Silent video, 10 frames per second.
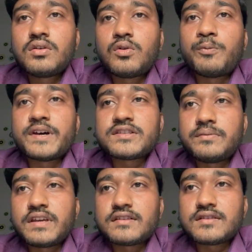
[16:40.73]

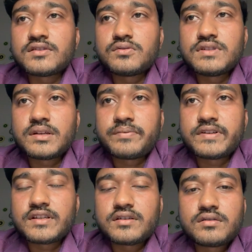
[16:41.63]
opacifications which are
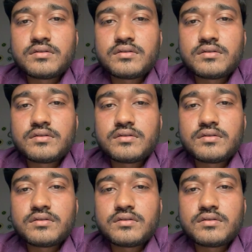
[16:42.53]
present,